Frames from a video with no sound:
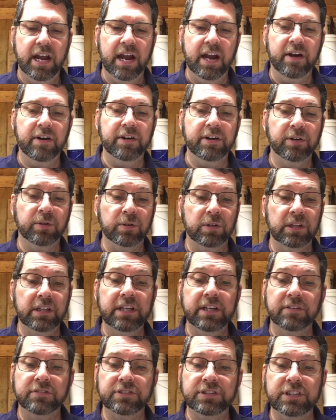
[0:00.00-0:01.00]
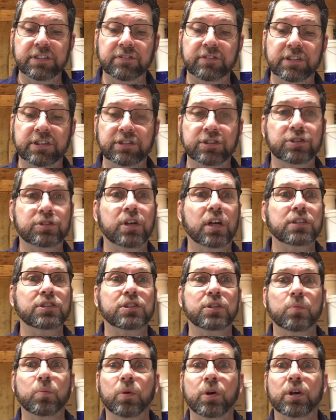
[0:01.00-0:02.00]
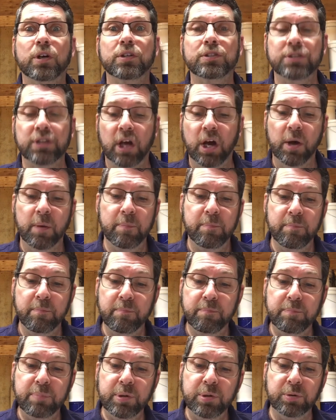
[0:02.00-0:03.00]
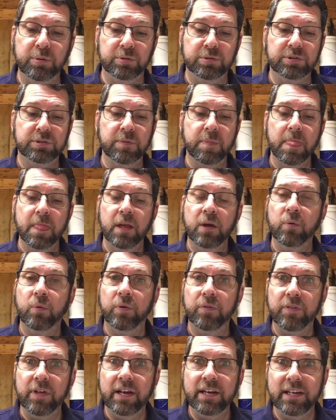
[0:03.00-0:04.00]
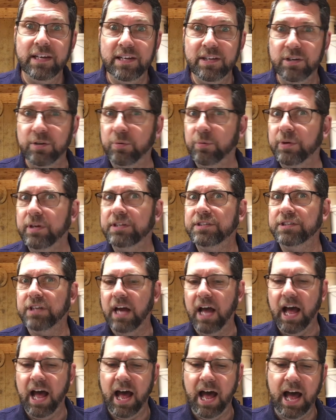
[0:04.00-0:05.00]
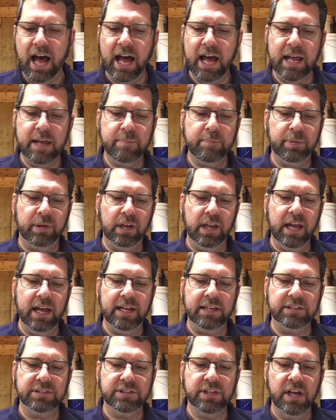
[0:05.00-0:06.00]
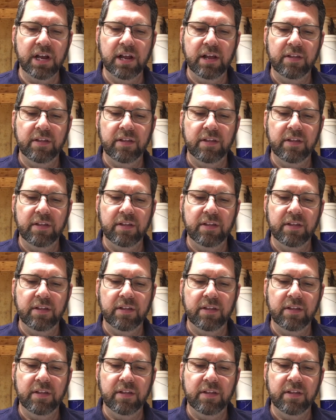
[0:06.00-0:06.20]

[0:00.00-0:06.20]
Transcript: Aerial lifts give construction workers a boost when they need to reach a high place.